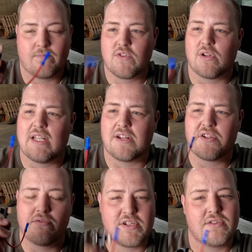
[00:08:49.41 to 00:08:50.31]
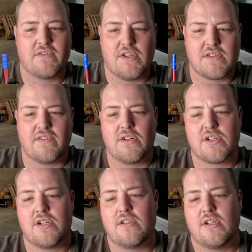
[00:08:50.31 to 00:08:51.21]
So it allows your original fuse to
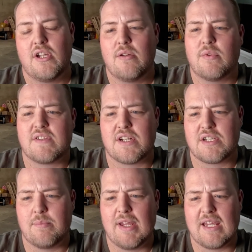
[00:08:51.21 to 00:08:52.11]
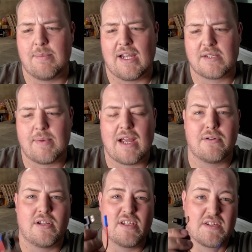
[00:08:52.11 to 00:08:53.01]
function, but essentially piggybacks
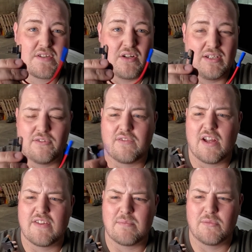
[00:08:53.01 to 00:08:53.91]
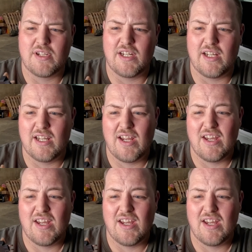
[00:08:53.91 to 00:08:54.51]
power. This has got a little 5 amp one in it.